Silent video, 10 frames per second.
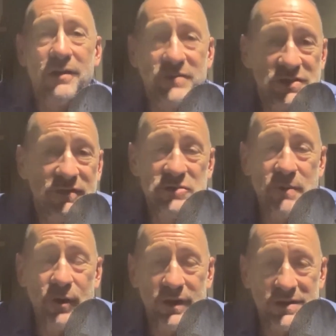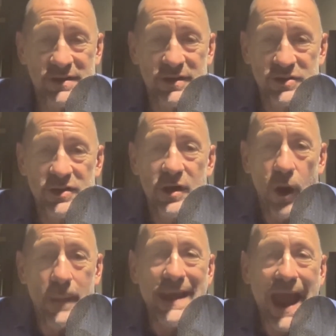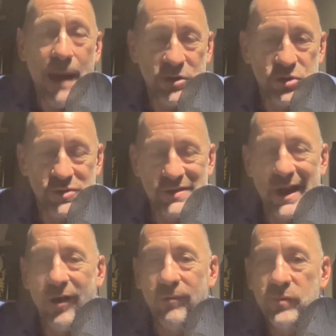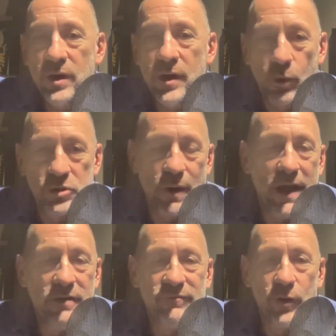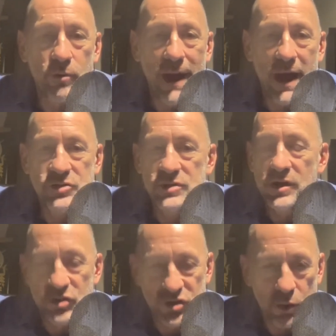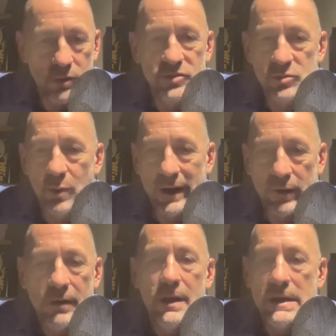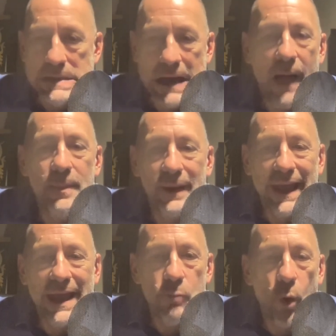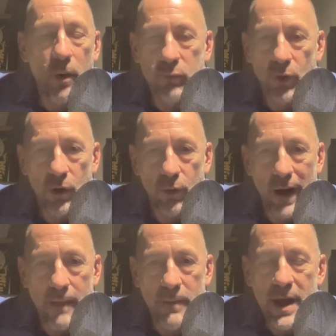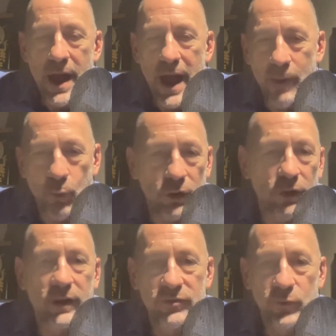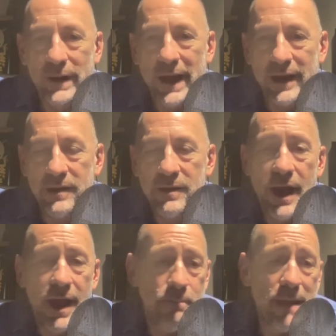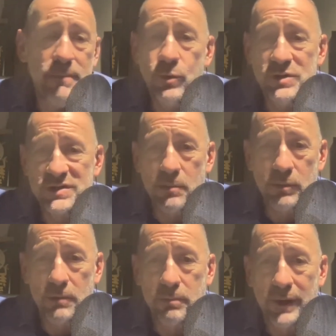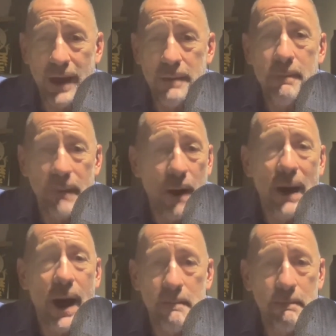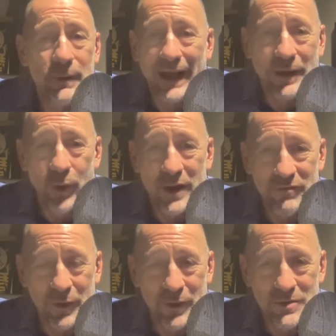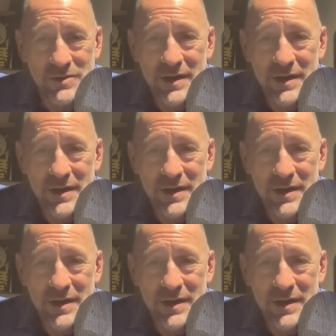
of us have experienced this on the amateur scale. We're trying to photo match certain sweater, not in the game-worn program, and we're looking through Getty. And maybe we stumble upon black and white photos.